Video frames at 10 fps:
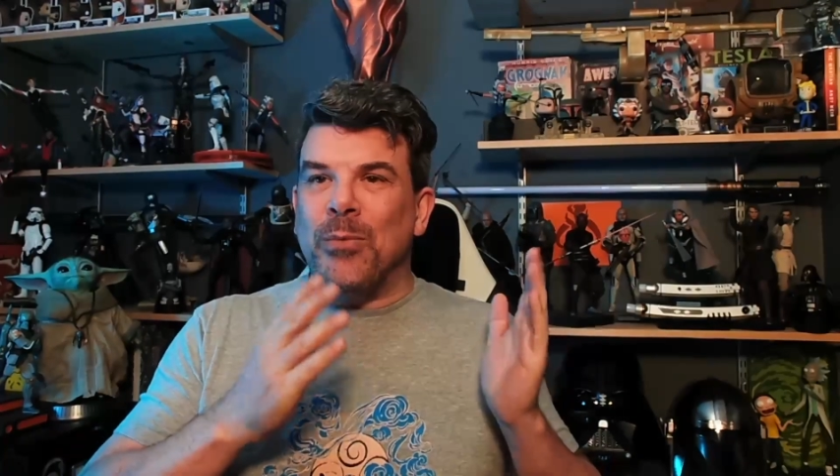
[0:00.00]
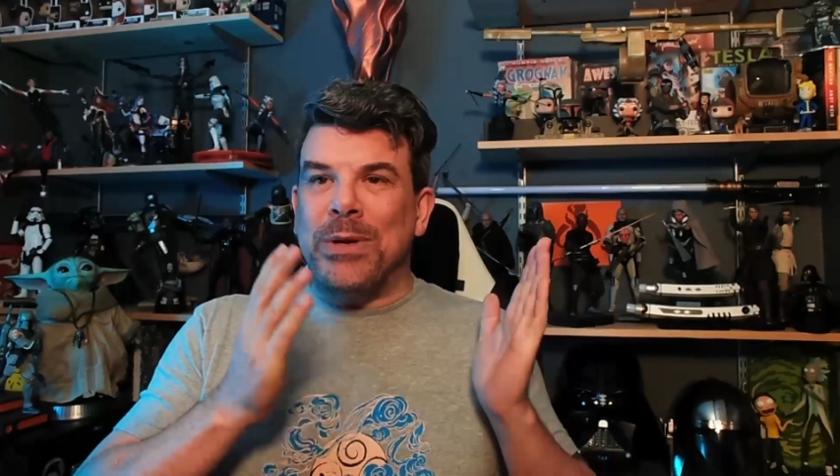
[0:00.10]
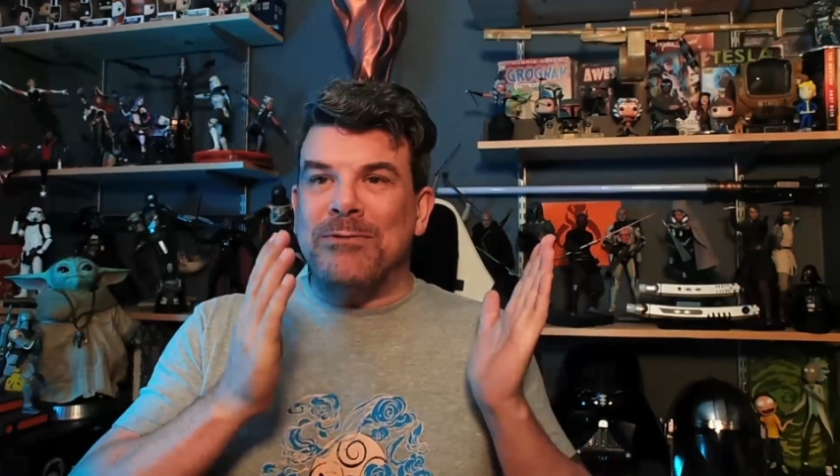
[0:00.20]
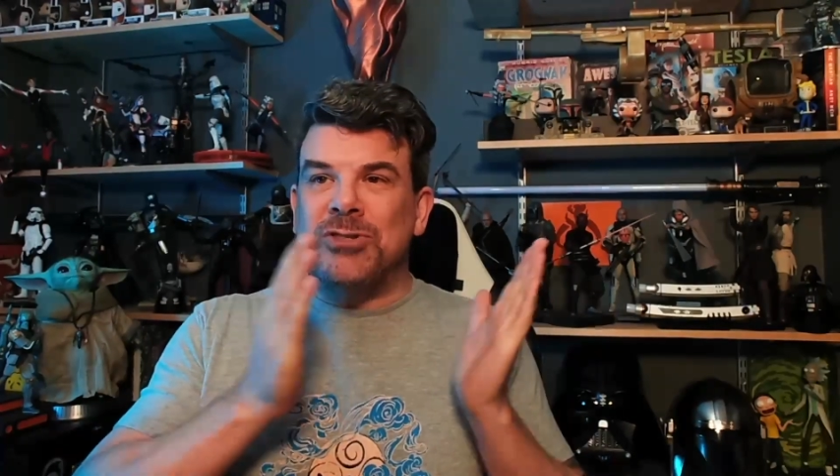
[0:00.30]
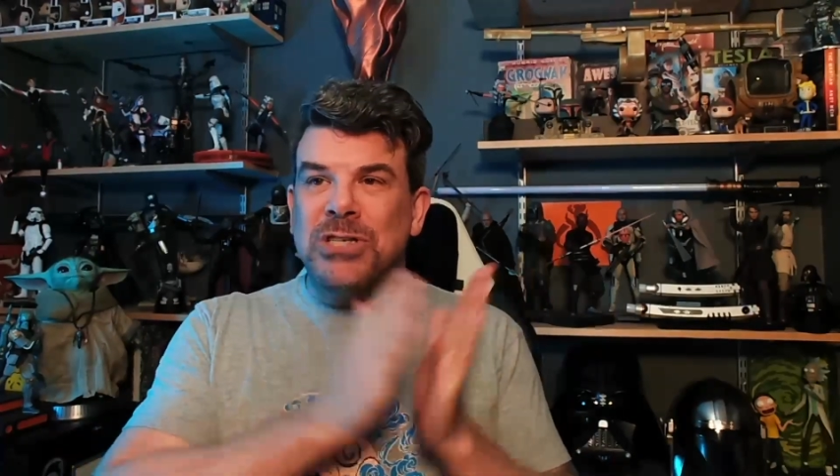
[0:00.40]
And
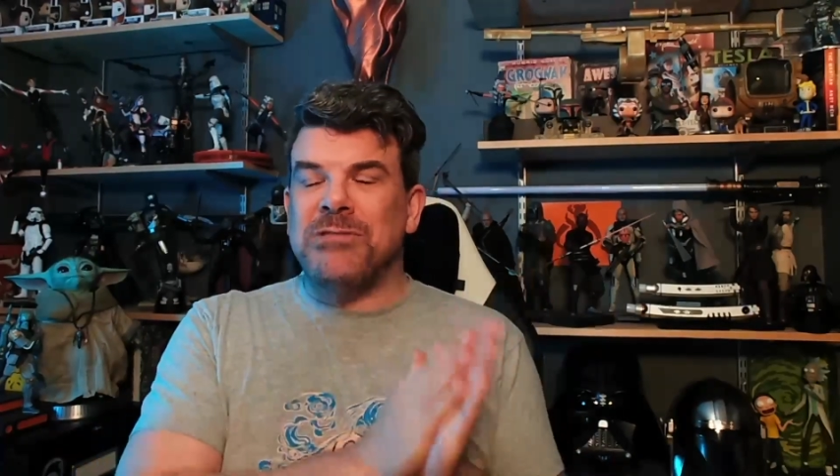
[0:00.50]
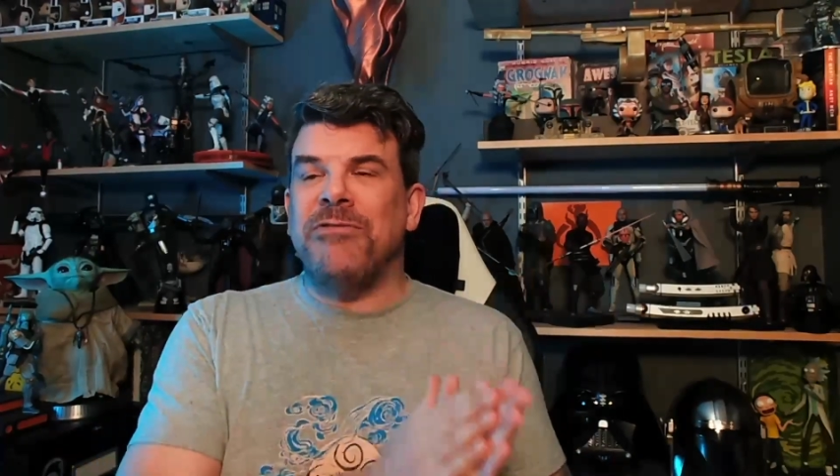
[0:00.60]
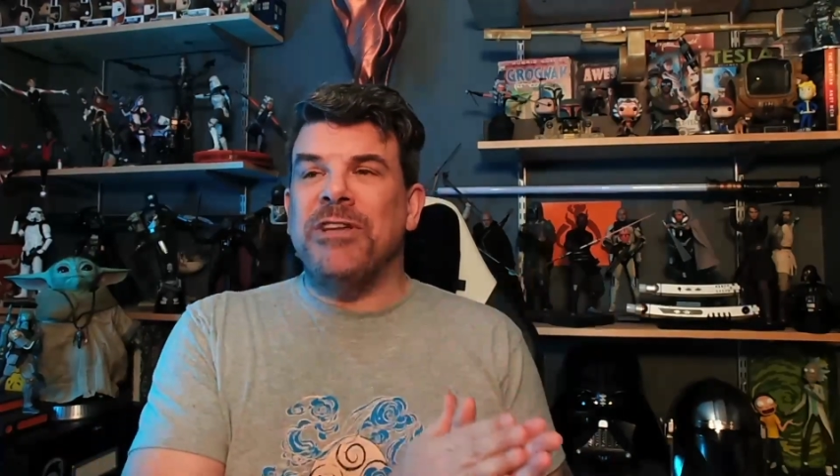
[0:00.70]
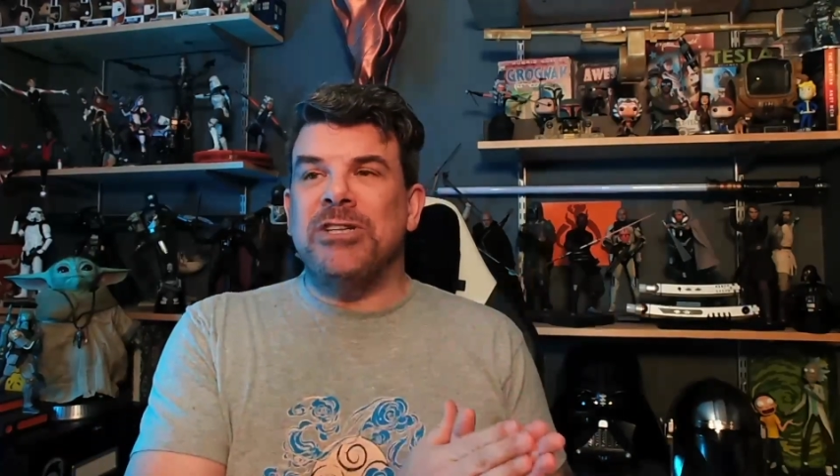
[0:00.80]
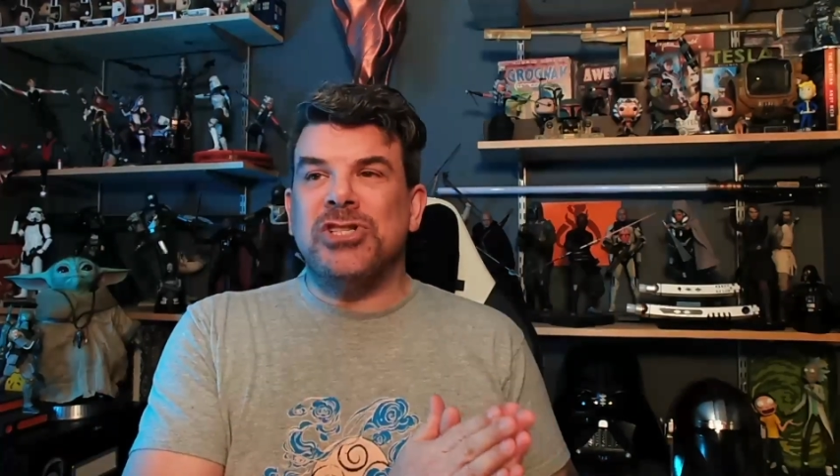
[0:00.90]
we've just
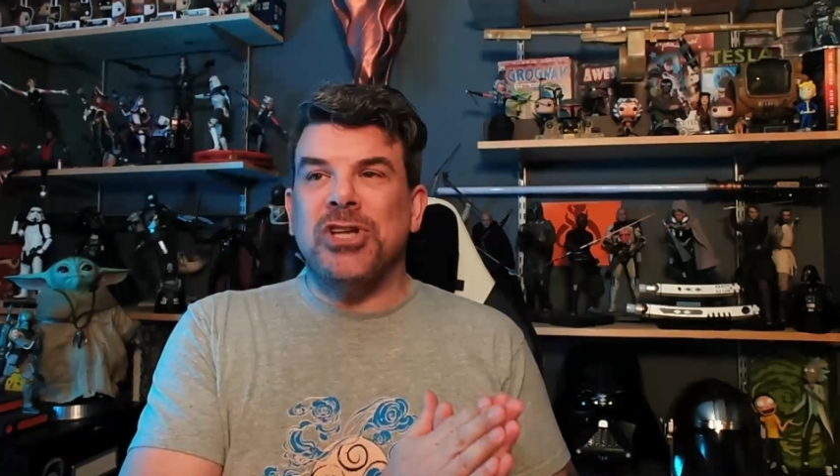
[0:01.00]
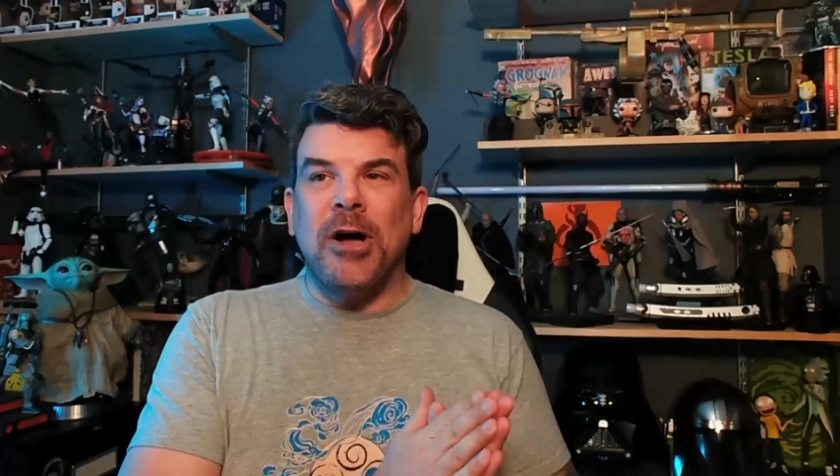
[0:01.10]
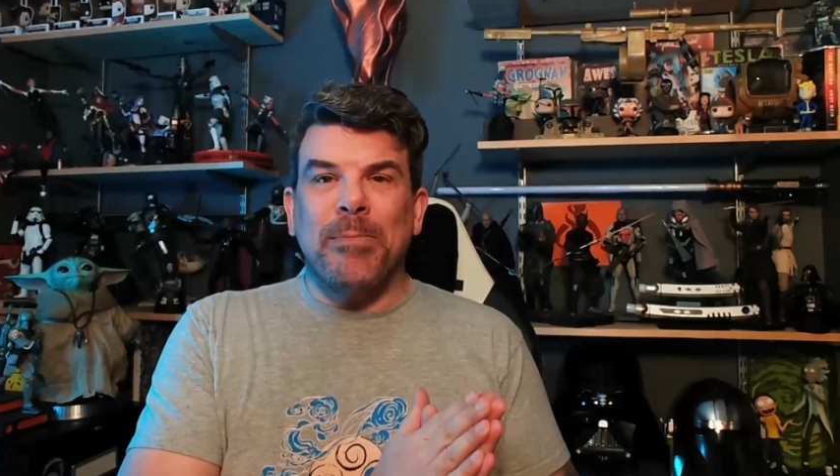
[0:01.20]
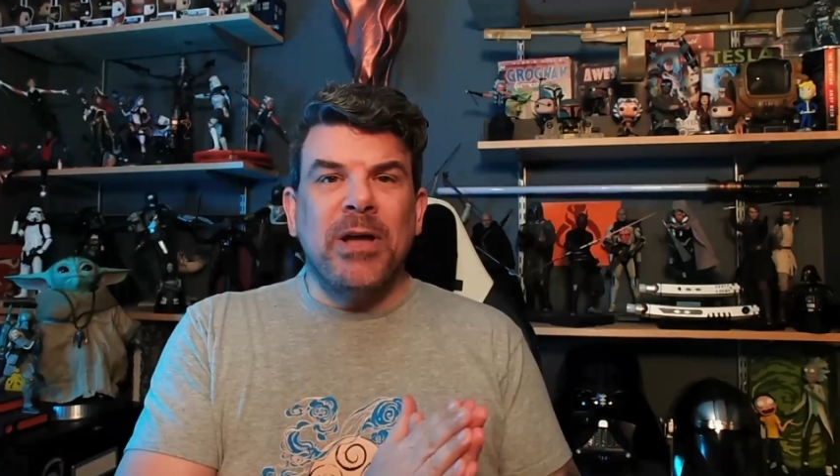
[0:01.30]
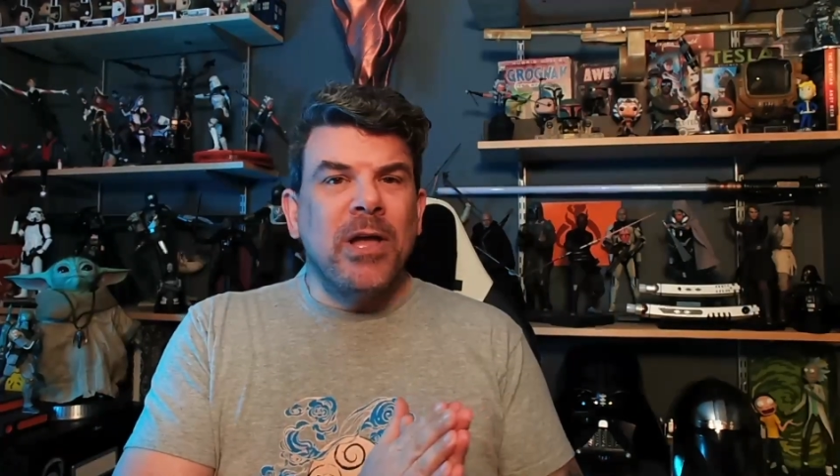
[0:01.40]
finished
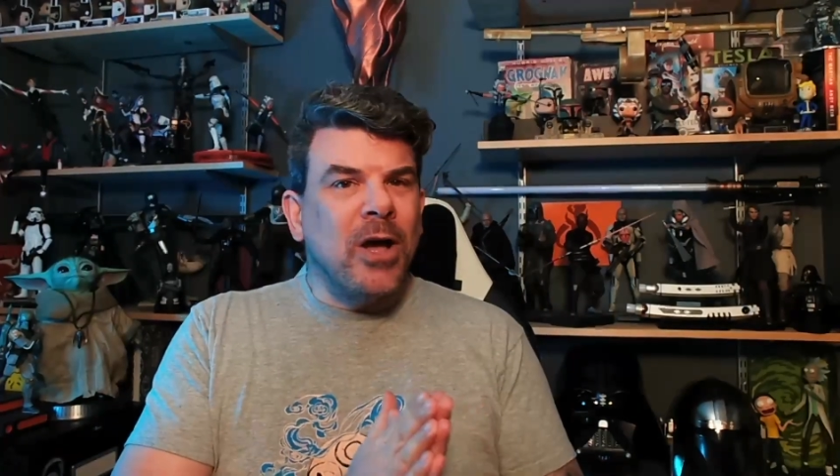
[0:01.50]
up